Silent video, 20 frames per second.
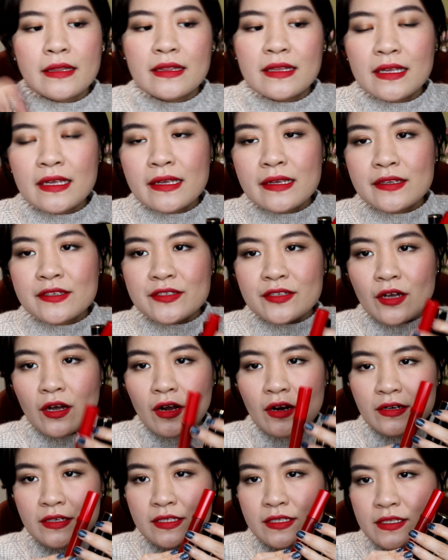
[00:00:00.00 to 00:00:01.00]
these
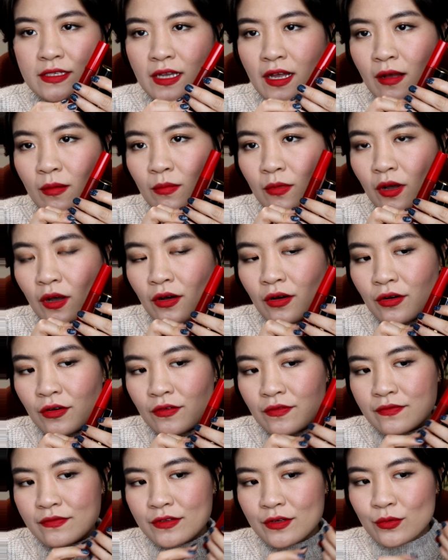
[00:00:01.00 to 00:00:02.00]
are some
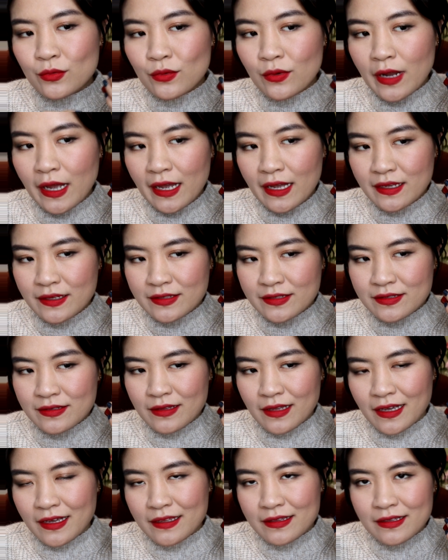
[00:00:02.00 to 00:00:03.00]
of the reds,
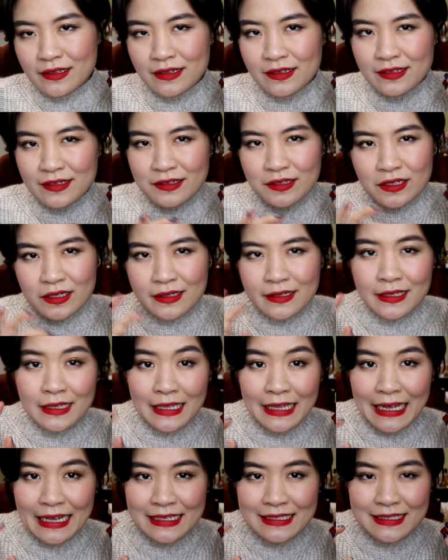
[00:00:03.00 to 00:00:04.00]
like the
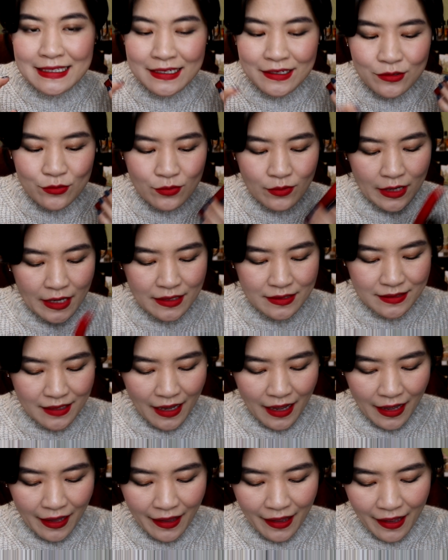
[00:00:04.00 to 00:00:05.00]
classic reds
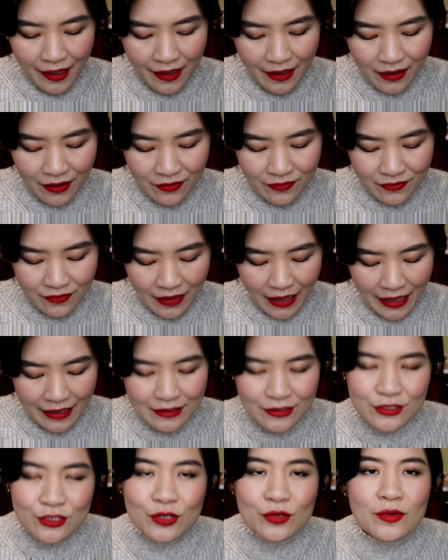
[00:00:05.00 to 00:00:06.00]
I have. I
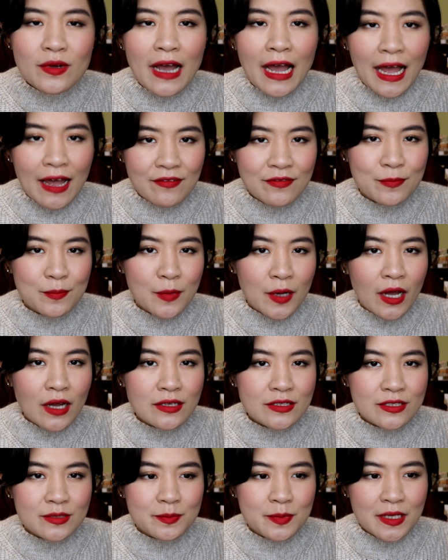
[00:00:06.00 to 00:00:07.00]
don't have
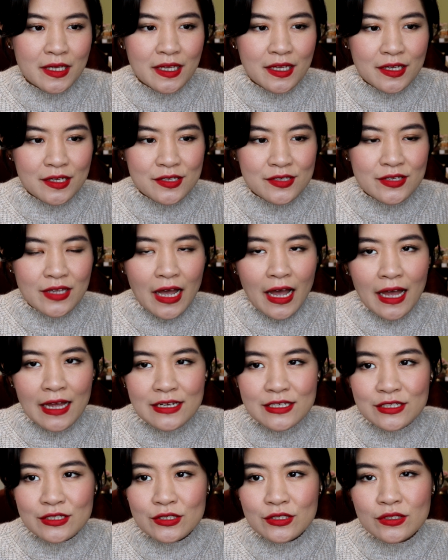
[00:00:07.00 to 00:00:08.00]
much because I
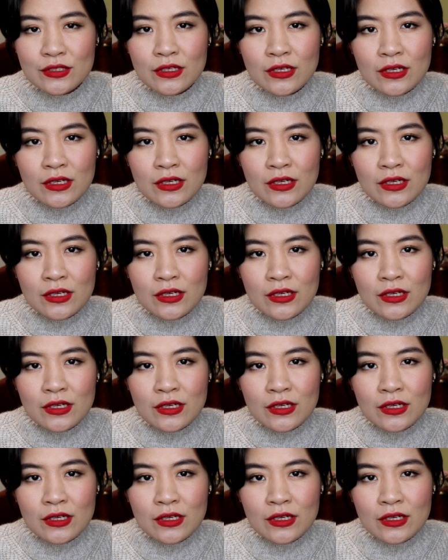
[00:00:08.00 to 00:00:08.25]
just